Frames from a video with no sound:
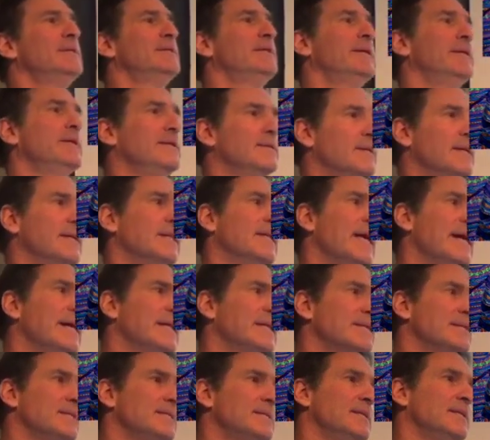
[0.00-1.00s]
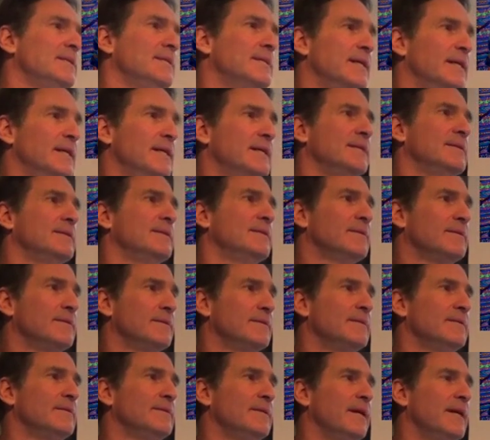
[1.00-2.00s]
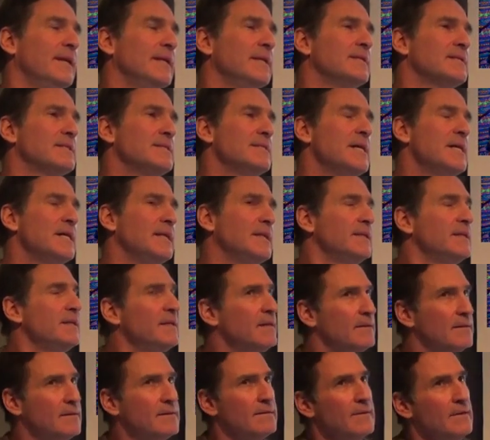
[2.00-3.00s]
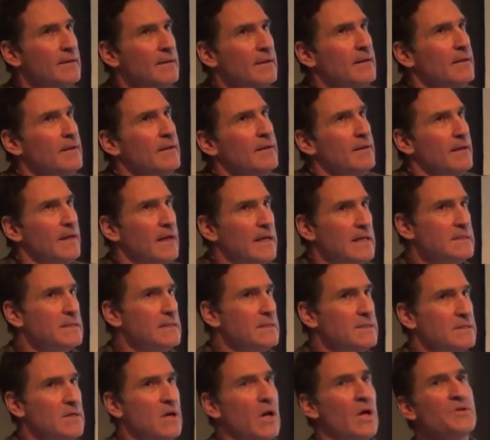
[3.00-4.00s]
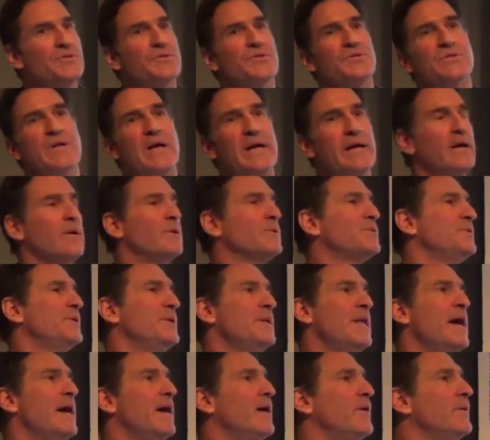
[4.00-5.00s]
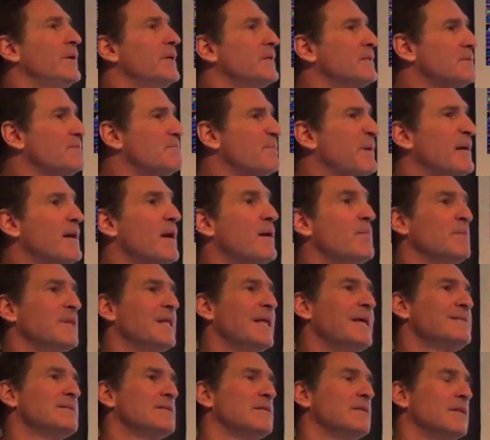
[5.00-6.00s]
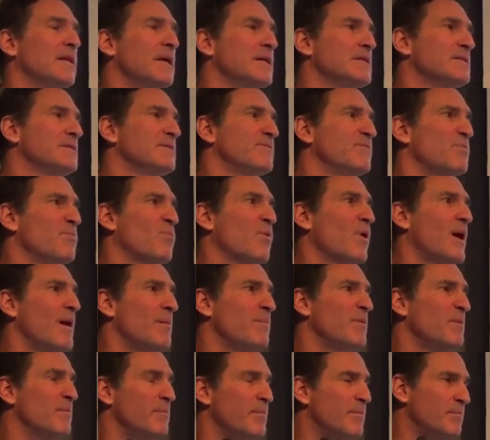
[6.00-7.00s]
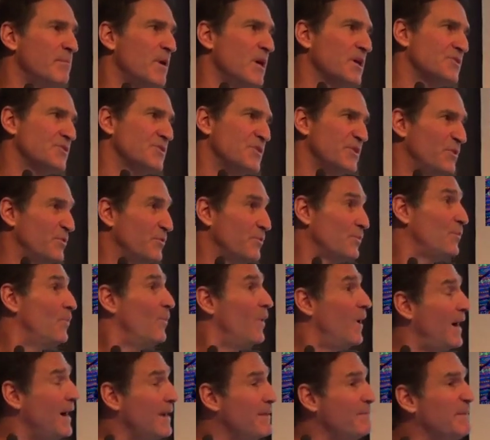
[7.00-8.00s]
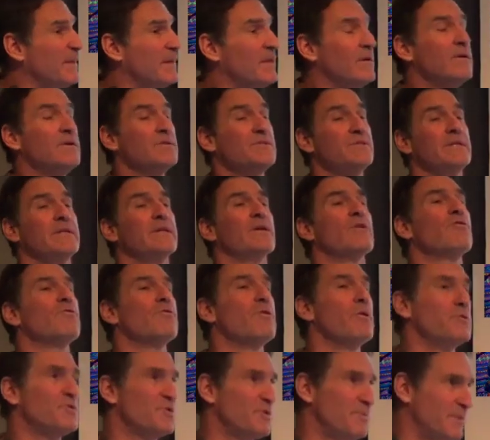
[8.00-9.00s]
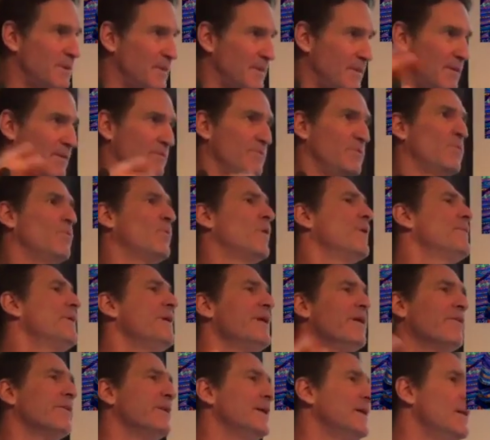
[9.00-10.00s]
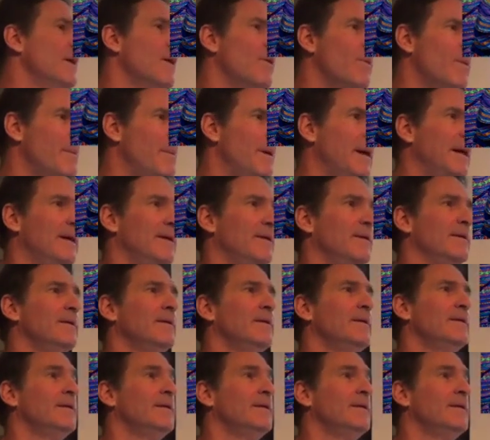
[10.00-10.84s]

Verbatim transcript: They, they like to see that. And it's not, you know, as these cultures I go to now, it's become less and less of a problem amongst the youth. Why? Because the encroachment of the world. They already know about it.